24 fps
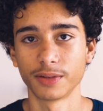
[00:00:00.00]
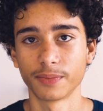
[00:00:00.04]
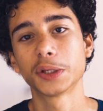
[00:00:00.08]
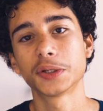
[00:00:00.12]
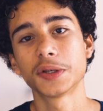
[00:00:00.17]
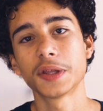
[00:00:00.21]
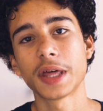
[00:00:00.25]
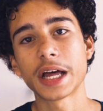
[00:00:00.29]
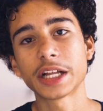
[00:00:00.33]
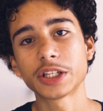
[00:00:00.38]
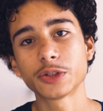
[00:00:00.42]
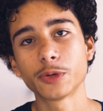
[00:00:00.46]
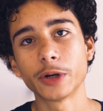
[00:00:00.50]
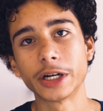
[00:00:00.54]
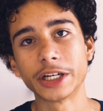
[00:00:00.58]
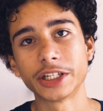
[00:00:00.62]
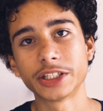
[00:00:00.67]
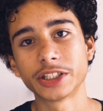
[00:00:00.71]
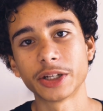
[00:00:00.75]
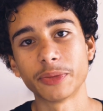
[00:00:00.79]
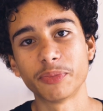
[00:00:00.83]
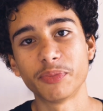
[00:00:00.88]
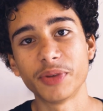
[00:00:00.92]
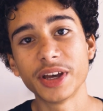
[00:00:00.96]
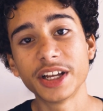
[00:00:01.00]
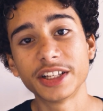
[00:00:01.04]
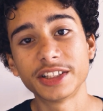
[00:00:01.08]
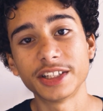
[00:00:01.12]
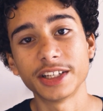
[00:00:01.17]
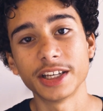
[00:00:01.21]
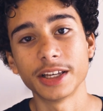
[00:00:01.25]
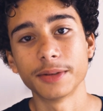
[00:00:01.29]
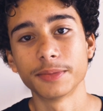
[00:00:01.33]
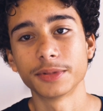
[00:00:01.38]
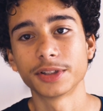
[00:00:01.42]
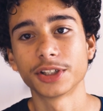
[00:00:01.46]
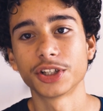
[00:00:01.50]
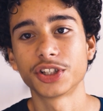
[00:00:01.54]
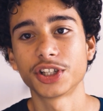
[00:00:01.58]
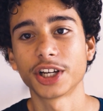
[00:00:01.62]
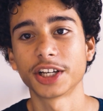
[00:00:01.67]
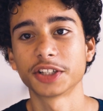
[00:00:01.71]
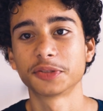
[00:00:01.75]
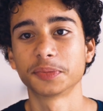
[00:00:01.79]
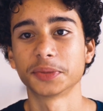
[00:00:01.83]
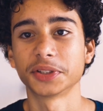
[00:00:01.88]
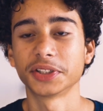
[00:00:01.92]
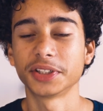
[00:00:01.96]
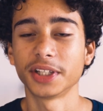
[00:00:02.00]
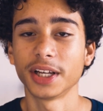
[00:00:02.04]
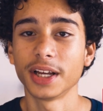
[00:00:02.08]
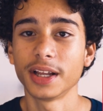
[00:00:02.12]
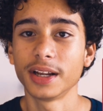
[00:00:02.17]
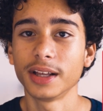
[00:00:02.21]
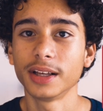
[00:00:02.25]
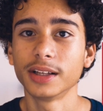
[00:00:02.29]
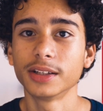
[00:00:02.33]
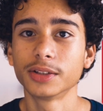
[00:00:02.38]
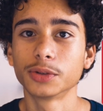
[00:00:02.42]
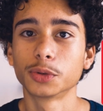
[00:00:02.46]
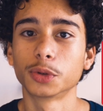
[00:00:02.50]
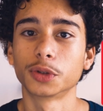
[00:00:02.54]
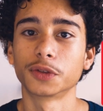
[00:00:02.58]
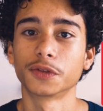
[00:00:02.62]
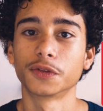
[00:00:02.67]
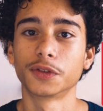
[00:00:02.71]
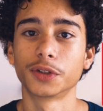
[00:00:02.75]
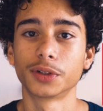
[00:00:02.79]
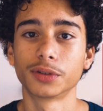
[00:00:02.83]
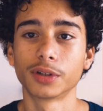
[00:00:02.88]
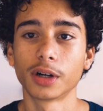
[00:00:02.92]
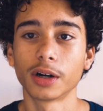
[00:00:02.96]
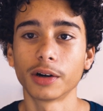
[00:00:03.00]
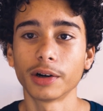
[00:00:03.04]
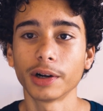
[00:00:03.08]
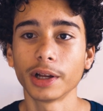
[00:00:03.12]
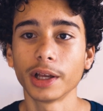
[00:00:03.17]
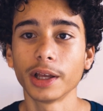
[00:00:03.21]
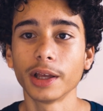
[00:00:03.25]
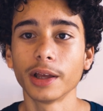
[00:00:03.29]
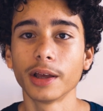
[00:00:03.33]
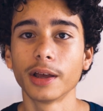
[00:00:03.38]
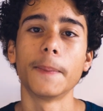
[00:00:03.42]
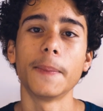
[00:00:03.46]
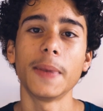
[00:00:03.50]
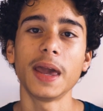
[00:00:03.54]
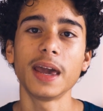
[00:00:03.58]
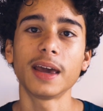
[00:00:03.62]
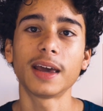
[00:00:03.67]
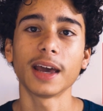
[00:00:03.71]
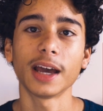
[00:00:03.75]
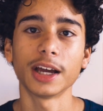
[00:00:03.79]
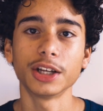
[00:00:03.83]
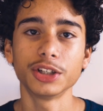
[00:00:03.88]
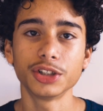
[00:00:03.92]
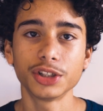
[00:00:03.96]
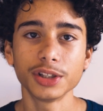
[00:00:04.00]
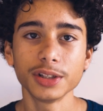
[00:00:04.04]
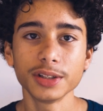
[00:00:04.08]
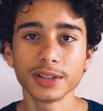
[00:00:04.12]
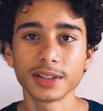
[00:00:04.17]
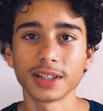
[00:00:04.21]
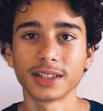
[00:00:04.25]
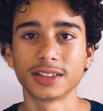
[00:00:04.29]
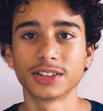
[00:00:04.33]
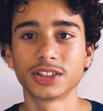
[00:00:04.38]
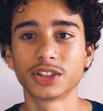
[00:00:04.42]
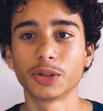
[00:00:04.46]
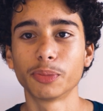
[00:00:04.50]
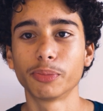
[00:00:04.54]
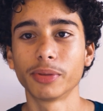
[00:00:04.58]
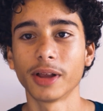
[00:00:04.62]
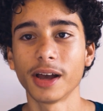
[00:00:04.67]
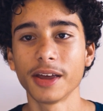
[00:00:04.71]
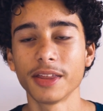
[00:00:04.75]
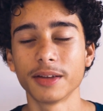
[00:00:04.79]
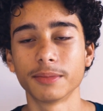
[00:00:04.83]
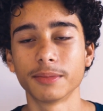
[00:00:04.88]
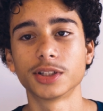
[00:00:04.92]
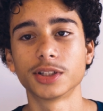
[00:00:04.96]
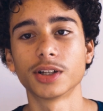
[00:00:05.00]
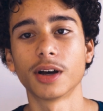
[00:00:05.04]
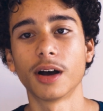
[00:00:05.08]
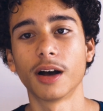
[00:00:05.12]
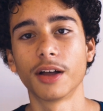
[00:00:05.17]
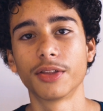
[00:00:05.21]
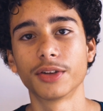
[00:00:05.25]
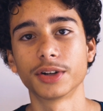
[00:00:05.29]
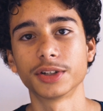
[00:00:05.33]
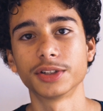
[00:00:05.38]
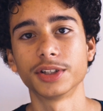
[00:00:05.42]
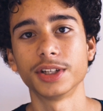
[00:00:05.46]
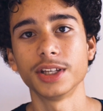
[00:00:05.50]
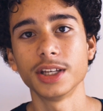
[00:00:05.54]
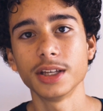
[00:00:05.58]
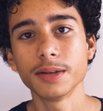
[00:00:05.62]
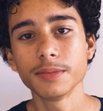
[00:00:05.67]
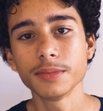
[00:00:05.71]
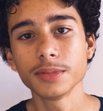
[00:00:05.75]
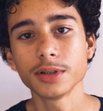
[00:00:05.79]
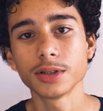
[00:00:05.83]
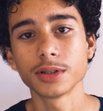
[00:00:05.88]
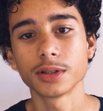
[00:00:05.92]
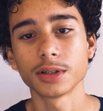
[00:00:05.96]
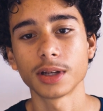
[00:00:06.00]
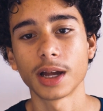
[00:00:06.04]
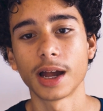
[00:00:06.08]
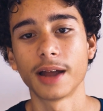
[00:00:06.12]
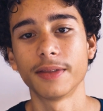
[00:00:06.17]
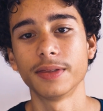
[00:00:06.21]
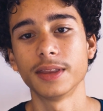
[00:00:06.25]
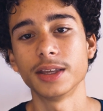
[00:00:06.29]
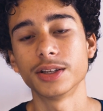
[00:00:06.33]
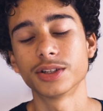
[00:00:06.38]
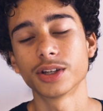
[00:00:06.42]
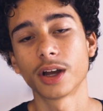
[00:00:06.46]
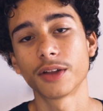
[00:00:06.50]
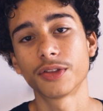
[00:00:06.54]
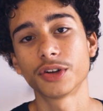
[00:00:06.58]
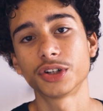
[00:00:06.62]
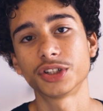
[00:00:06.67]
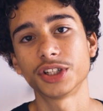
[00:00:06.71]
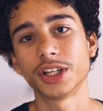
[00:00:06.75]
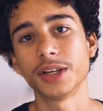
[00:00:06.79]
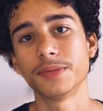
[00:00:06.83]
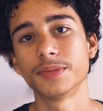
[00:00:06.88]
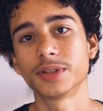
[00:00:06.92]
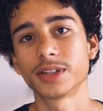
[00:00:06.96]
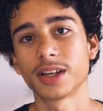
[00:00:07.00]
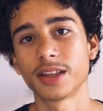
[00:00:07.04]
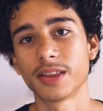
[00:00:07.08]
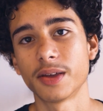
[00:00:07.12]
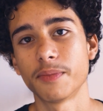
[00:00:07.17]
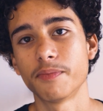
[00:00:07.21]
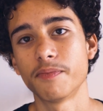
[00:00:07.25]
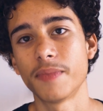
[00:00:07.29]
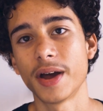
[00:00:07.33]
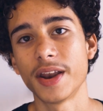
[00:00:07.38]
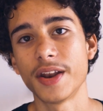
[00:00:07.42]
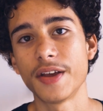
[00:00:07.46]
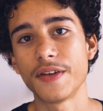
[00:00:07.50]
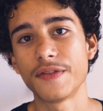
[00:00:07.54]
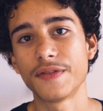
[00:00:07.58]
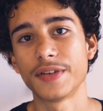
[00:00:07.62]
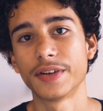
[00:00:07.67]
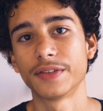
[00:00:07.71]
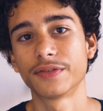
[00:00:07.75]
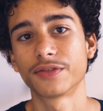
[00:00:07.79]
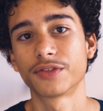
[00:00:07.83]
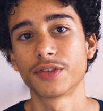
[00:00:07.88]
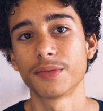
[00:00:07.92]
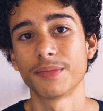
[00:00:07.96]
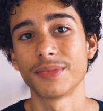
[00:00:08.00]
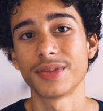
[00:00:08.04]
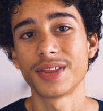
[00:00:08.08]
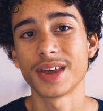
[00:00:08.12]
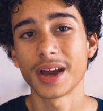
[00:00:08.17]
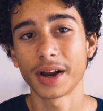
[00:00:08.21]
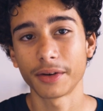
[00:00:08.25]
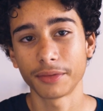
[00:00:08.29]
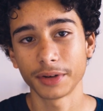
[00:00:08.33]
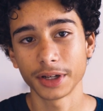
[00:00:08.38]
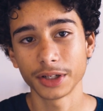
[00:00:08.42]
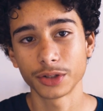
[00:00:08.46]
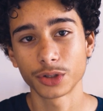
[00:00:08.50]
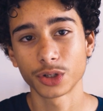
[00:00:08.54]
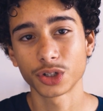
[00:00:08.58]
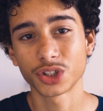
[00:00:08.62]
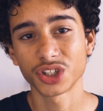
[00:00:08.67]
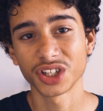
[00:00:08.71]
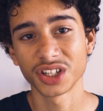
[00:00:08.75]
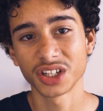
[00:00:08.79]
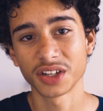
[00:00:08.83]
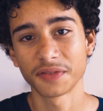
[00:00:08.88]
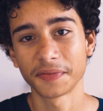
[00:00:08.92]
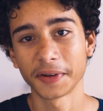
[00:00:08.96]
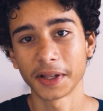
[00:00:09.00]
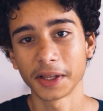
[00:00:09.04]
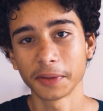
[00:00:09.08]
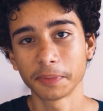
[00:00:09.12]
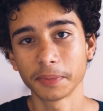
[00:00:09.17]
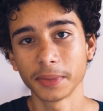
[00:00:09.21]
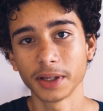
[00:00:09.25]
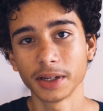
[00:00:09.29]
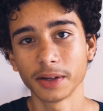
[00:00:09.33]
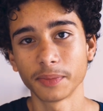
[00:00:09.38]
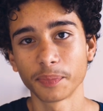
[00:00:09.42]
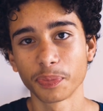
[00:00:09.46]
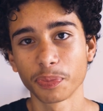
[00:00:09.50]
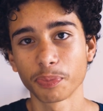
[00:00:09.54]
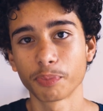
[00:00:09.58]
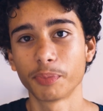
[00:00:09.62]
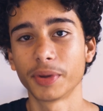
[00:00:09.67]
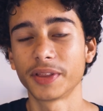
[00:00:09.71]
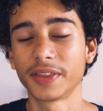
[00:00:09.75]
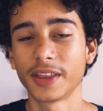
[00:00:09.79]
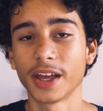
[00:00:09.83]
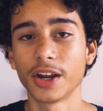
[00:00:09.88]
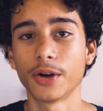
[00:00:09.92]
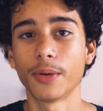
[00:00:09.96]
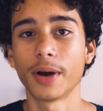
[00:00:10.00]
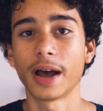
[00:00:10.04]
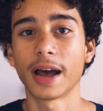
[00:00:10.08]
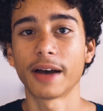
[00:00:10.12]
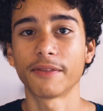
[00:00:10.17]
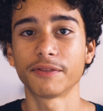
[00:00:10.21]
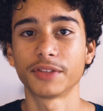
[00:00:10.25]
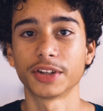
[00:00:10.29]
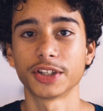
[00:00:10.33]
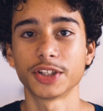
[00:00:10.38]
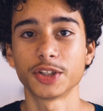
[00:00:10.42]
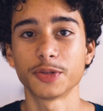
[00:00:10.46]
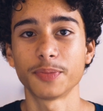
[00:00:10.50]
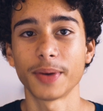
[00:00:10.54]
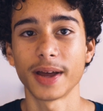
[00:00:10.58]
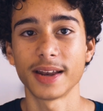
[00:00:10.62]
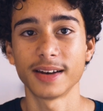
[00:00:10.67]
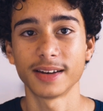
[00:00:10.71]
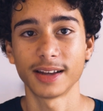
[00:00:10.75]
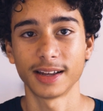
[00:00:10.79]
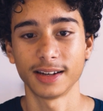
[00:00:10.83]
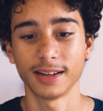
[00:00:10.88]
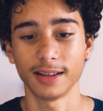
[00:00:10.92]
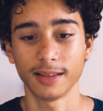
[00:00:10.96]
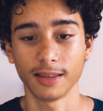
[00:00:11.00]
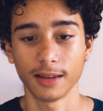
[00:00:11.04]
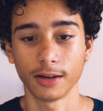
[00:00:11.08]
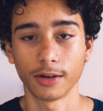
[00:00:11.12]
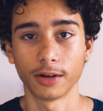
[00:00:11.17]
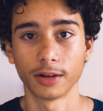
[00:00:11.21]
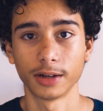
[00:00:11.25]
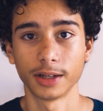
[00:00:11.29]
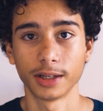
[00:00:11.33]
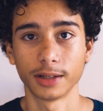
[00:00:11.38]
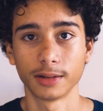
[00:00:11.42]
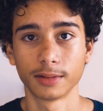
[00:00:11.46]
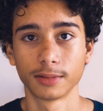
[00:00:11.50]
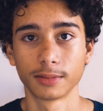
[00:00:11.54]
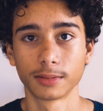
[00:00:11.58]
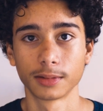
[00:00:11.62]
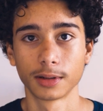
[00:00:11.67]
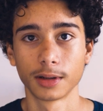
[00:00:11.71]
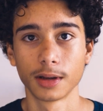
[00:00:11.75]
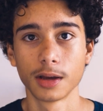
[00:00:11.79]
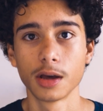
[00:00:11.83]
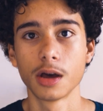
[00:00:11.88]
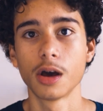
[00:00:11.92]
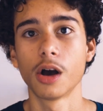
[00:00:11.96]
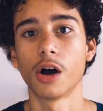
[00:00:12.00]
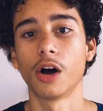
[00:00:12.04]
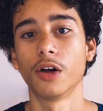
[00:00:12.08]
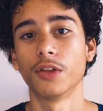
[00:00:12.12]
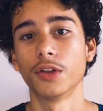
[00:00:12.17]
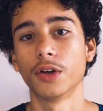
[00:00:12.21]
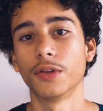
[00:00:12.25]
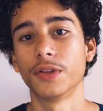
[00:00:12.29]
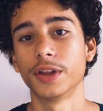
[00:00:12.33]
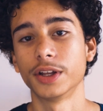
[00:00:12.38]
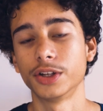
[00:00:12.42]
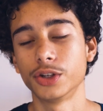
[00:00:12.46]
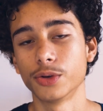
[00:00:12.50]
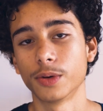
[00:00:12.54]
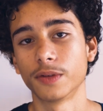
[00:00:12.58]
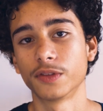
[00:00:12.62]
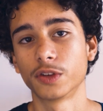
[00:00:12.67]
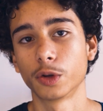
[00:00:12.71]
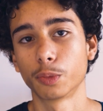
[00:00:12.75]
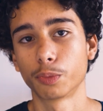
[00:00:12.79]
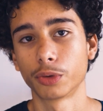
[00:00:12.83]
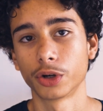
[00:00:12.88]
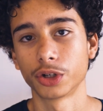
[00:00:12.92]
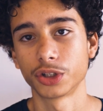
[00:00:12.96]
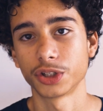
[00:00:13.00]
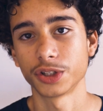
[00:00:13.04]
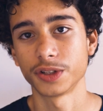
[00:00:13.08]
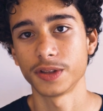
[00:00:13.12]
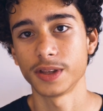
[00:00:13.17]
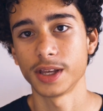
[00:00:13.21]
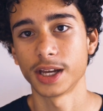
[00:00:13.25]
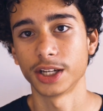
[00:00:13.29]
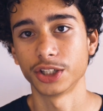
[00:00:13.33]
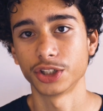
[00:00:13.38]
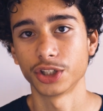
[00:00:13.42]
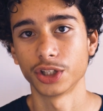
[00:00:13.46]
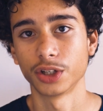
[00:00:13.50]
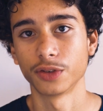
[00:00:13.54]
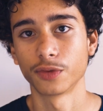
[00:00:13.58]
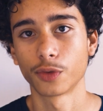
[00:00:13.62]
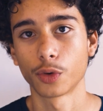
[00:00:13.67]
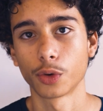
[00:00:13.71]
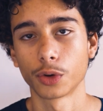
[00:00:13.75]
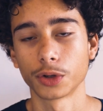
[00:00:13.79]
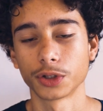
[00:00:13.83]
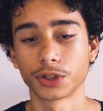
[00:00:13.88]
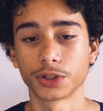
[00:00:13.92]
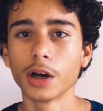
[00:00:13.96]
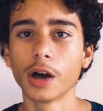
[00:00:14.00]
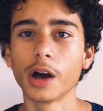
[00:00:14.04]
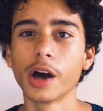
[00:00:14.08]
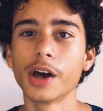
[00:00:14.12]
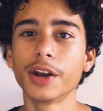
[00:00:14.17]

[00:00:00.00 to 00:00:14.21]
So that's why some big teams such as Mercedes or Ferrari make engines and supply to other teams, and these other teams can then benefit from their research and development, but they don't have to spend anything on it, although they do have to purchase the engine, of course.